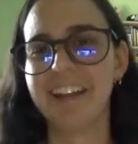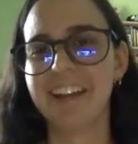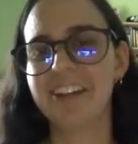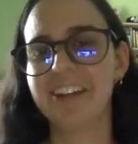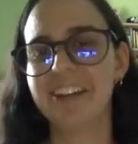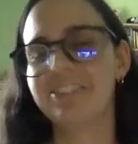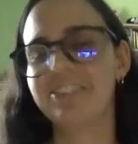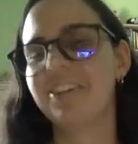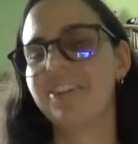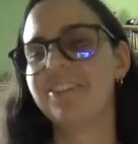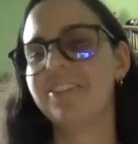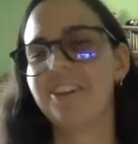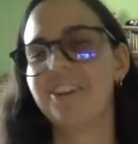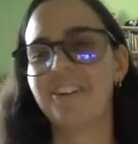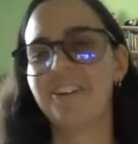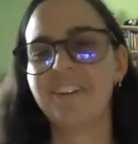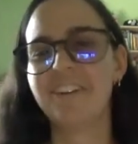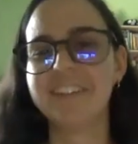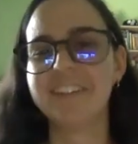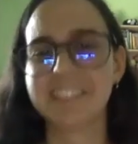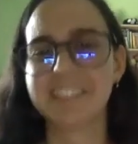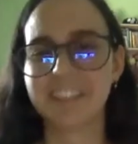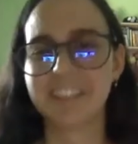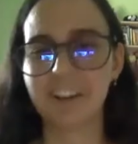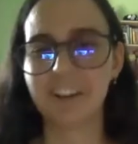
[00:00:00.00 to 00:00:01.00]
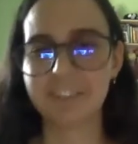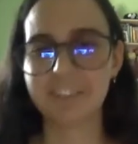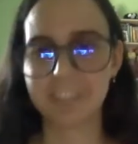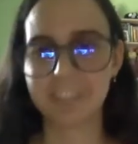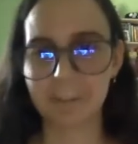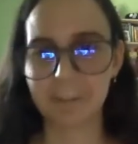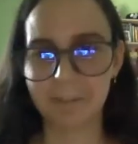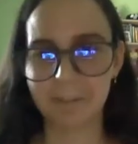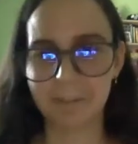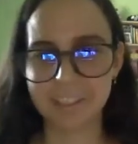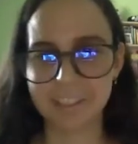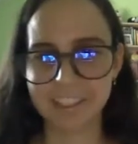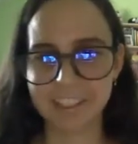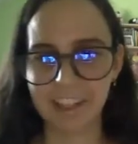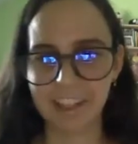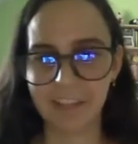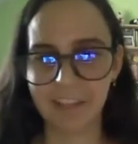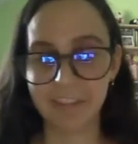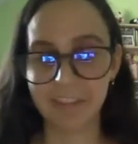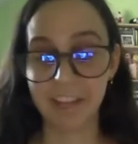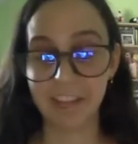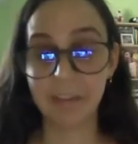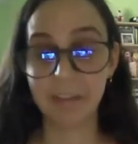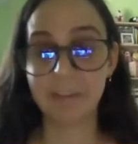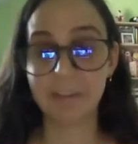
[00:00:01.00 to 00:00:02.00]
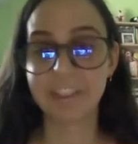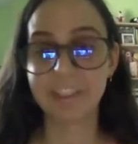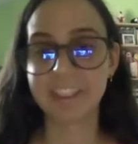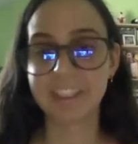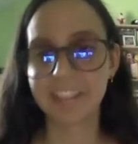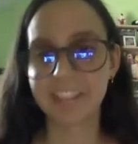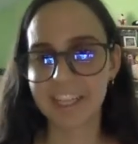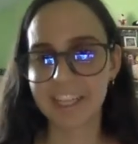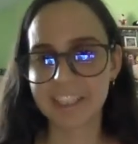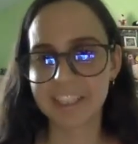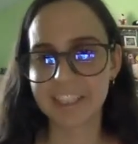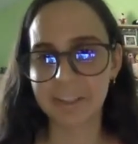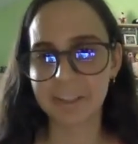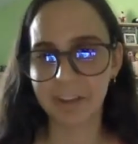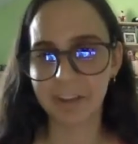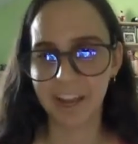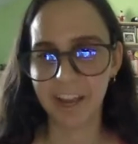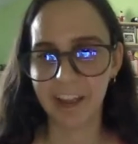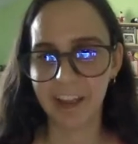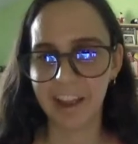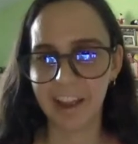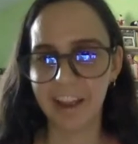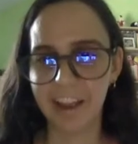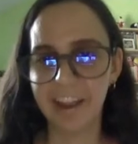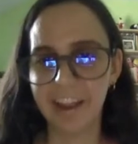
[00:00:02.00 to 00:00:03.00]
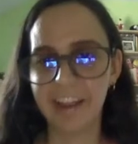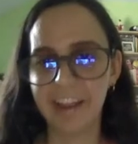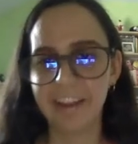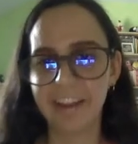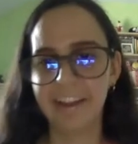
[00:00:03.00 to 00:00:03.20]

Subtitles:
You won't always know someone's love language, and that's okay.